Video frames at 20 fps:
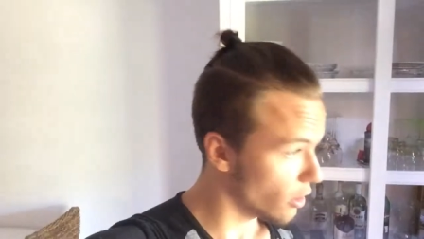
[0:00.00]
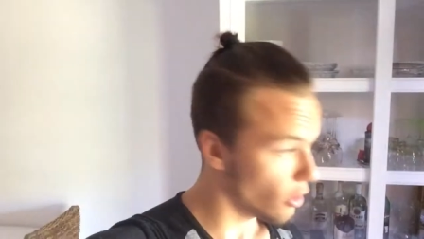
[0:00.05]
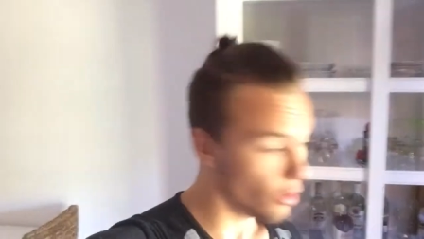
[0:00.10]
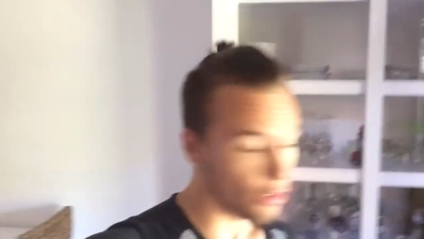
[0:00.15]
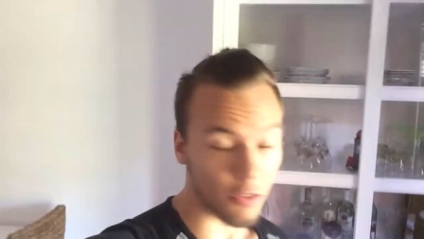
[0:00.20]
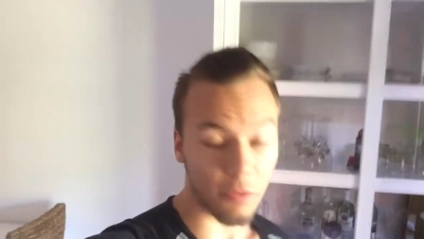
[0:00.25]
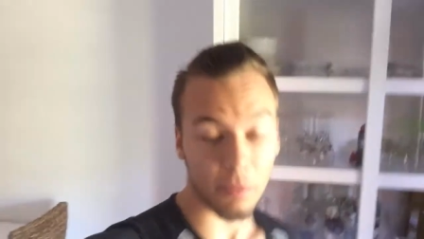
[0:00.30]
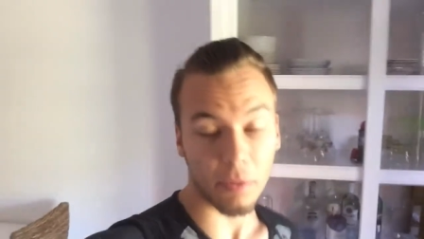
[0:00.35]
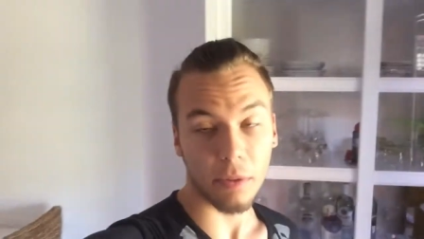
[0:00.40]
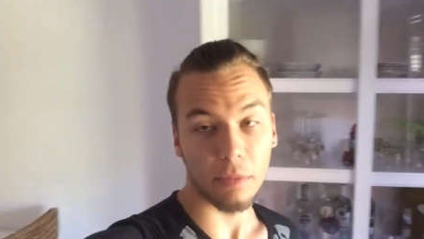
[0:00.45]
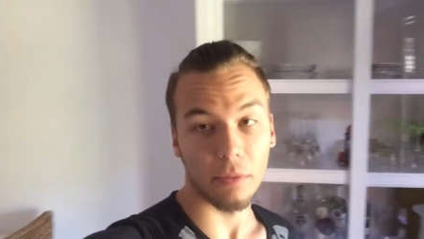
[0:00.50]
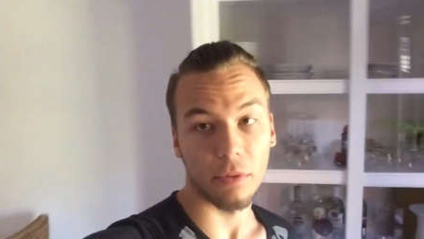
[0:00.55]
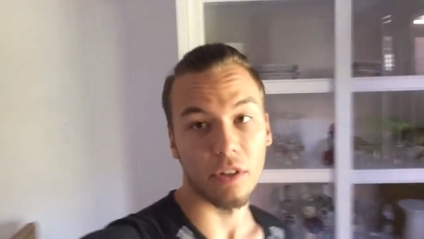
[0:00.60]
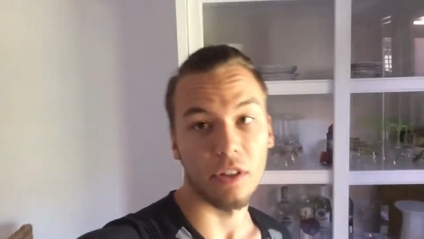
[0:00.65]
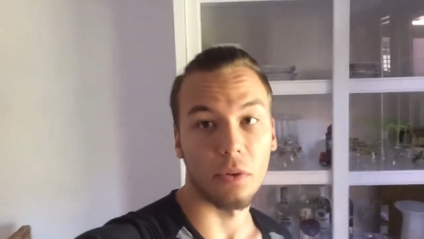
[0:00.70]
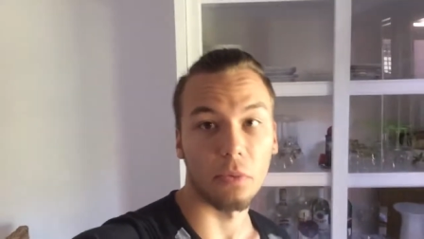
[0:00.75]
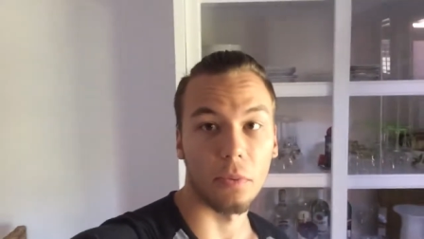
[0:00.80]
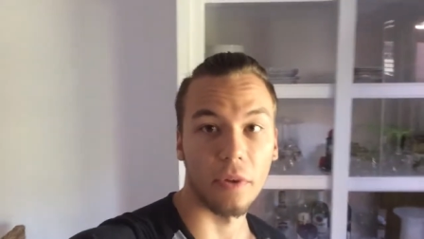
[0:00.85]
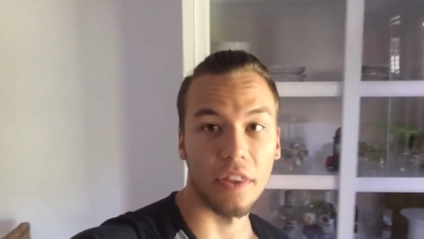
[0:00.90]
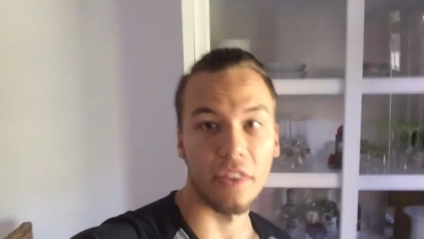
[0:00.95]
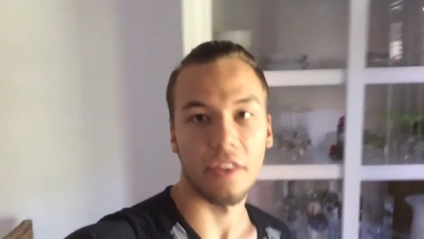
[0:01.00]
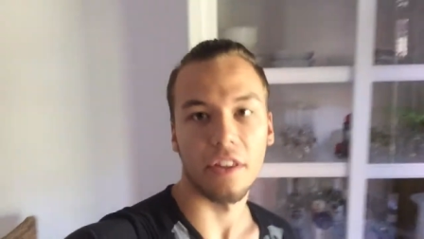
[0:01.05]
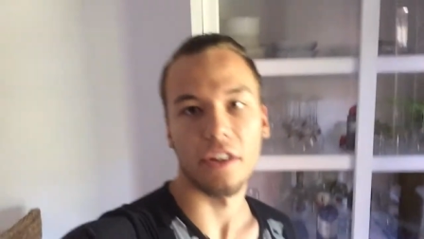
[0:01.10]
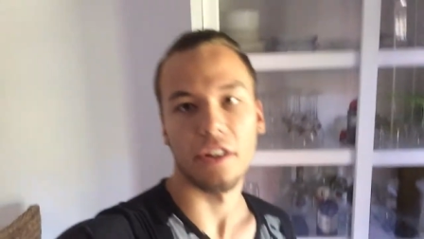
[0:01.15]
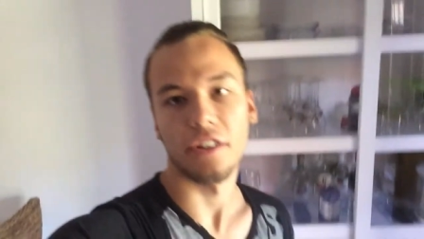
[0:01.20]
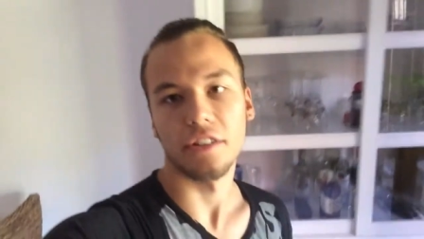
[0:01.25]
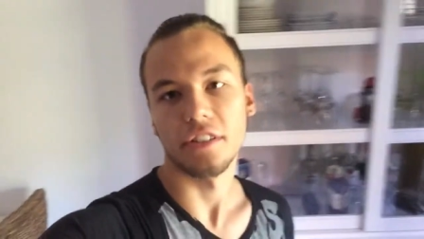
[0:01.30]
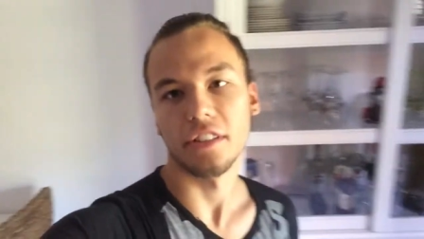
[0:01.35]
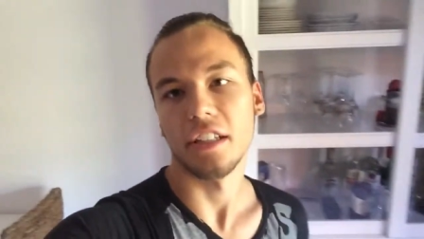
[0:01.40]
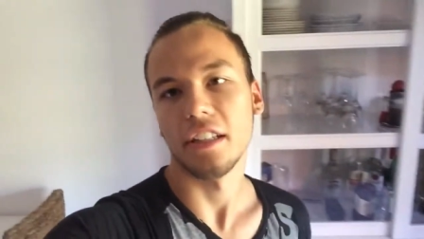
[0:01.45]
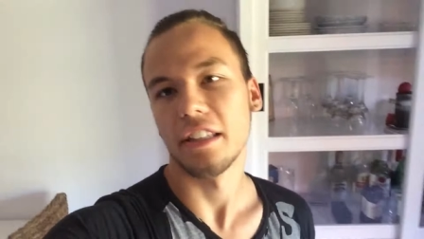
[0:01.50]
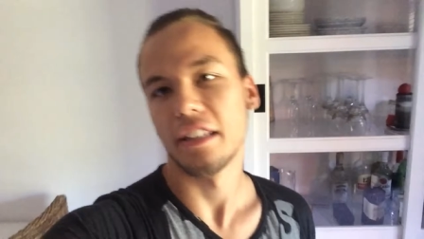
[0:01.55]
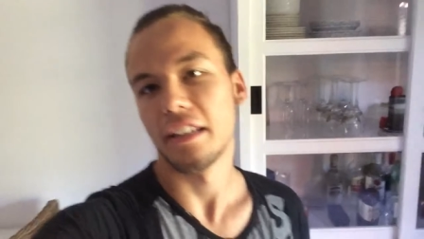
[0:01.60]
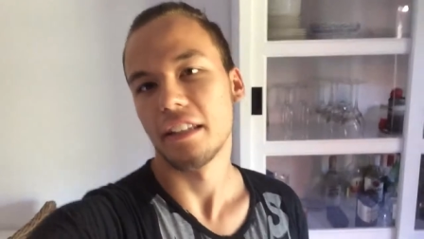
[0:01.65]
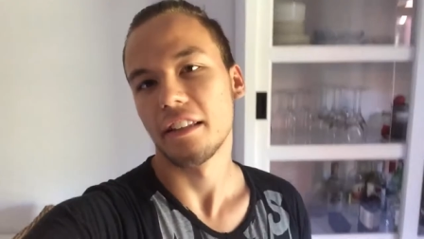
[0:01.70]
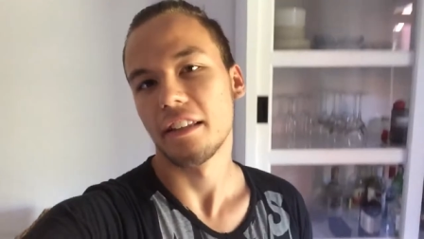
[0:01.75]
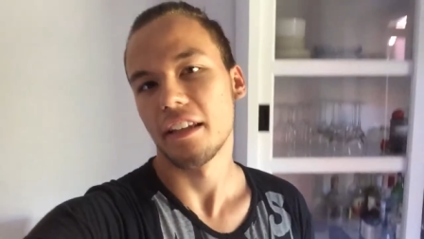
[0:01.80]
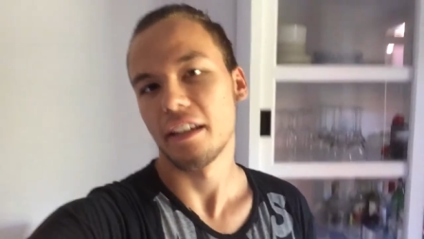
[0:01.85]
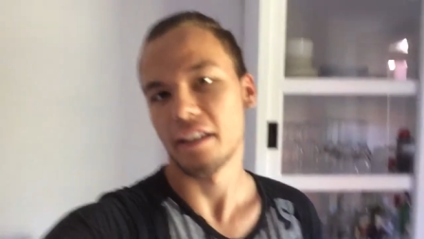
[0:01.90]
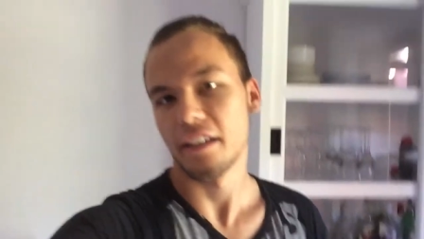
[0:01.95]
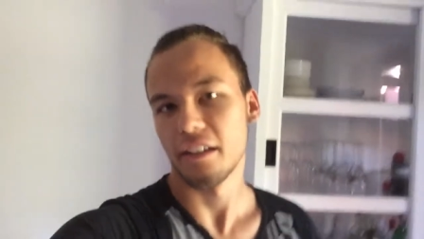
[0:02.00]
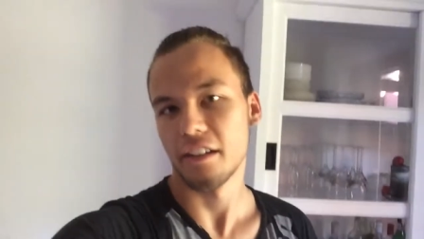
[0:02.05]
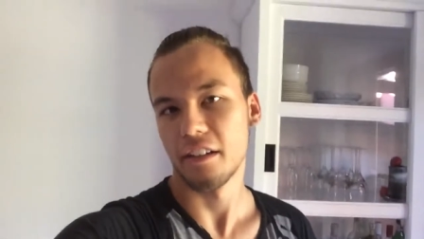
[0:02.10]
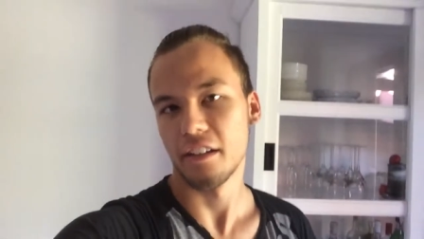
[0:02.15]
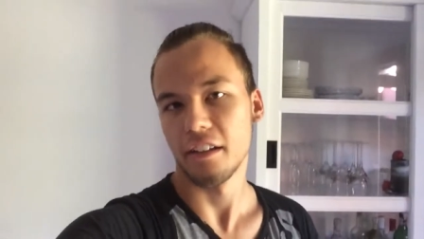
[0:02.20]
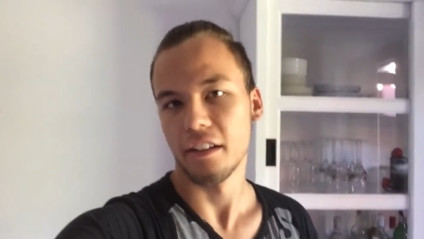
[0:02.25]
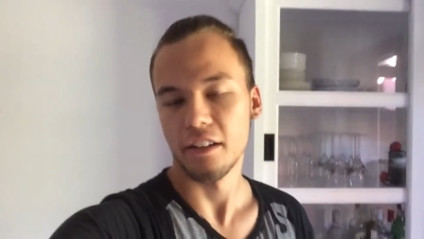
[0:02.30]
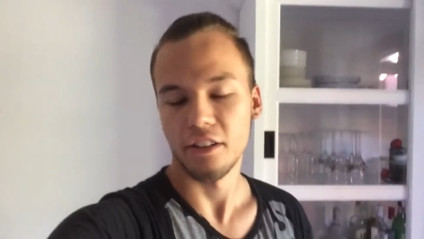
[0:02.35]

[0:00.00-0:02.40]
A lot of people that went there said that they